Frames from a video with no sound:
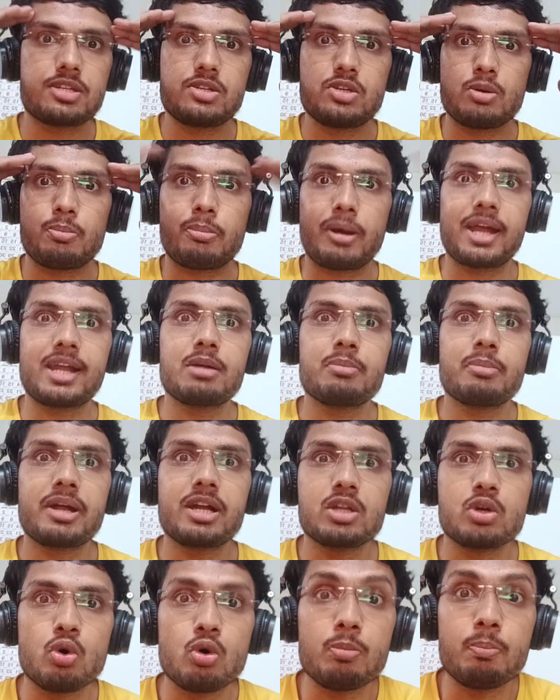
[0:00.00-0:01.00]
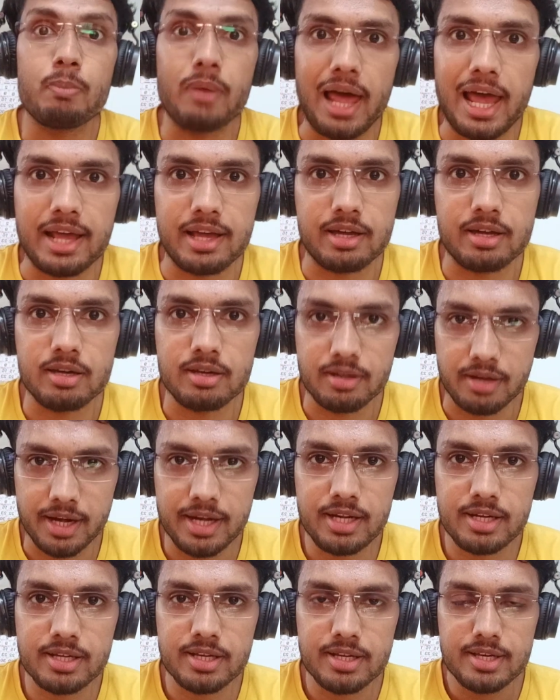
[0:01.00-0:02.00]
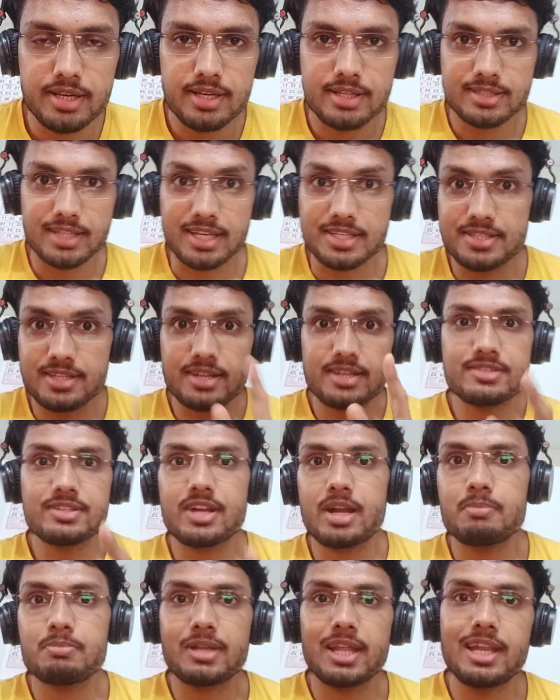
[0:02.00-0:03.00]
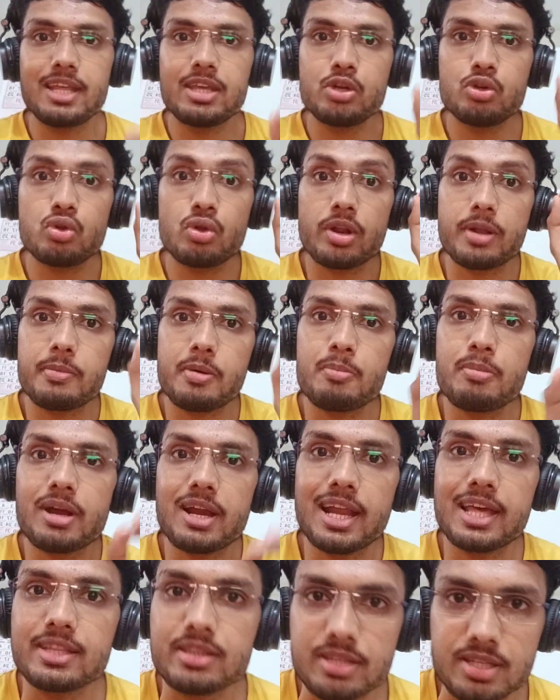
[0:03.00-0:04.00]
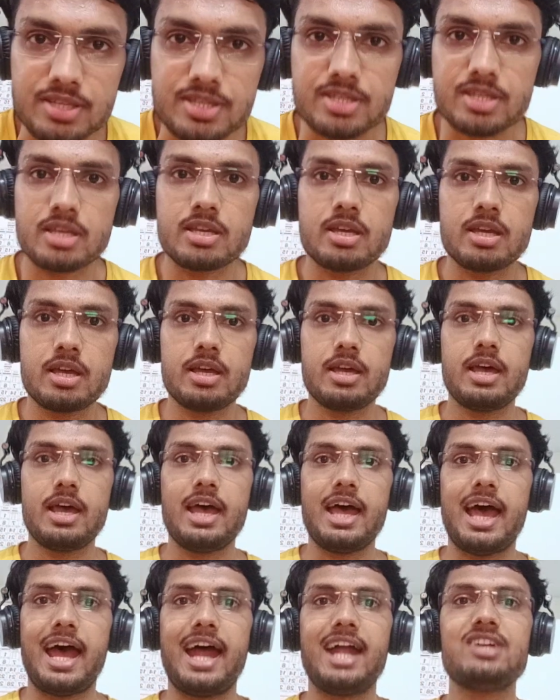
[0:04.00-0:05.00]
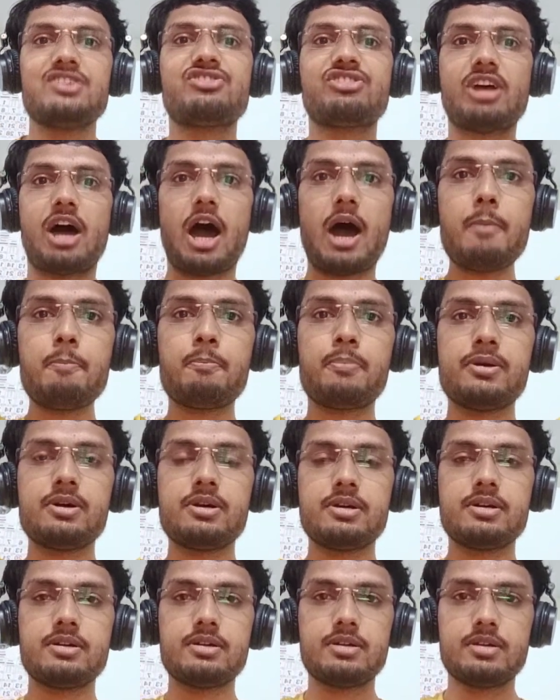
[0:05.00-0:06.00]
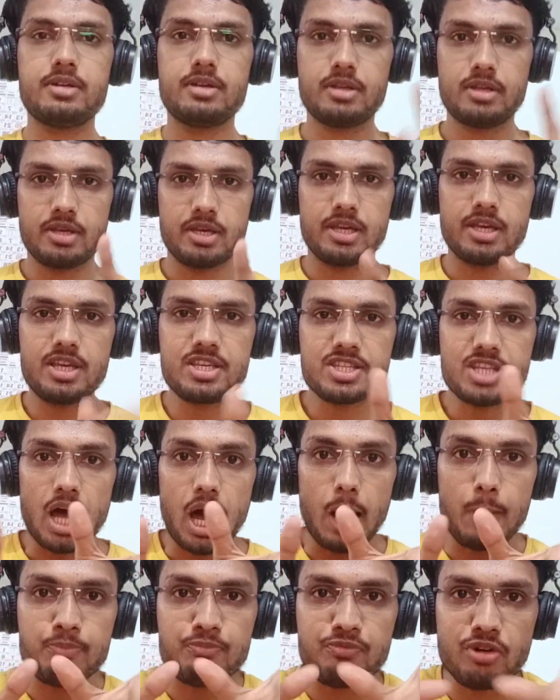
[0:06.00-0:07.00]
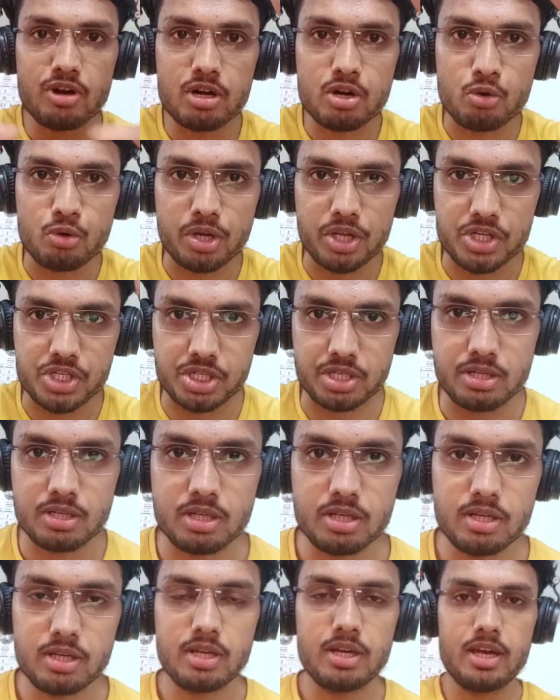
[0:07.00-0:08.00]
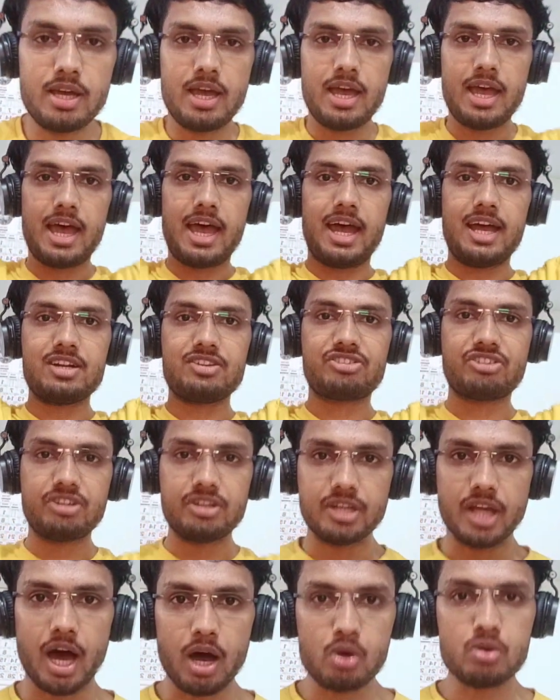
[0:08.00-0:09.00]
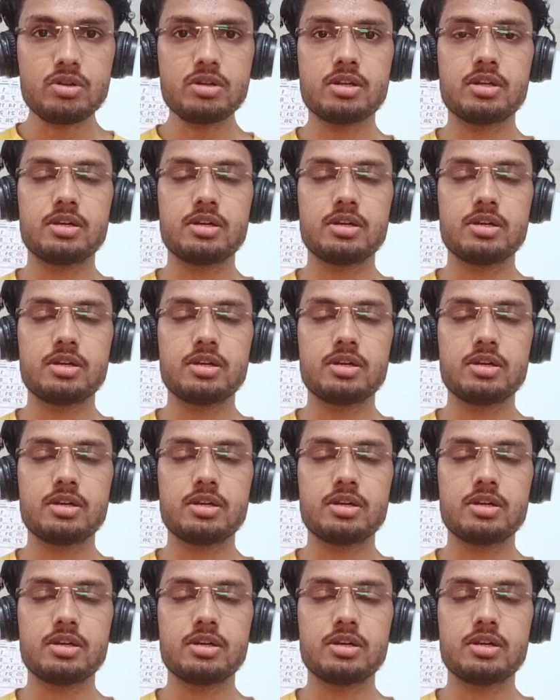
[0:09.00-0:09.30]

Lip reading: mind might go blank, right? That's the reason I'm telling you to remember like this. Hands up is upward rotation. Hands down